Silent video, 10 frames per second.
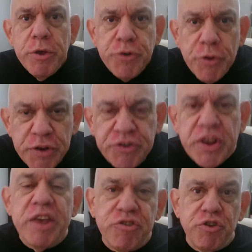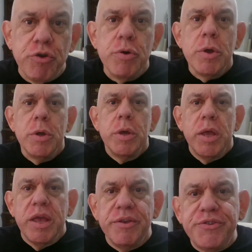So this issue
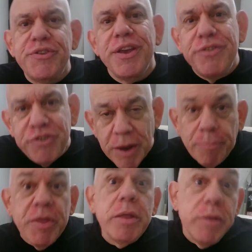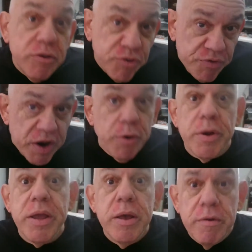is something that's
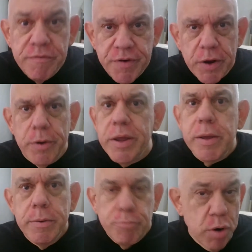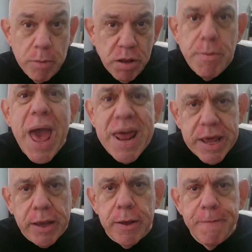very, very
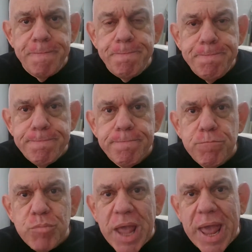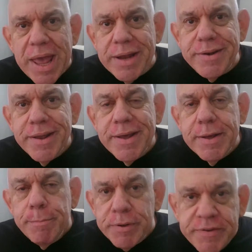problematic. And
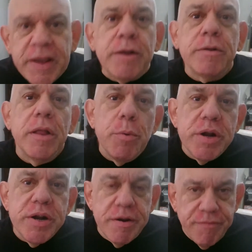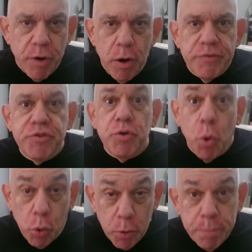particularly when it involves
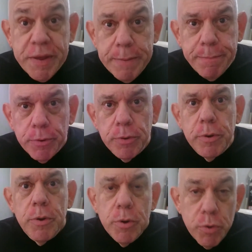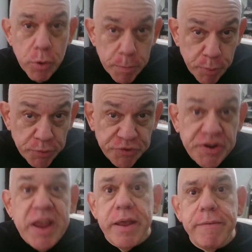core people who are
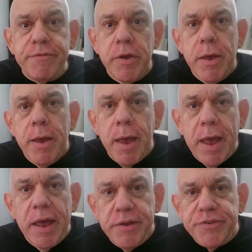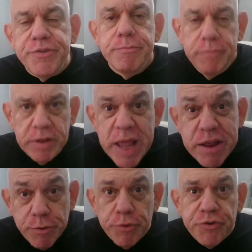perceived as
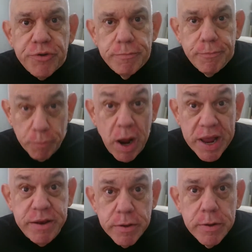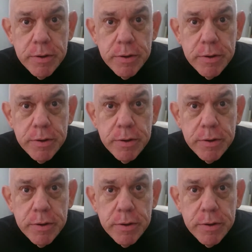leaders, right?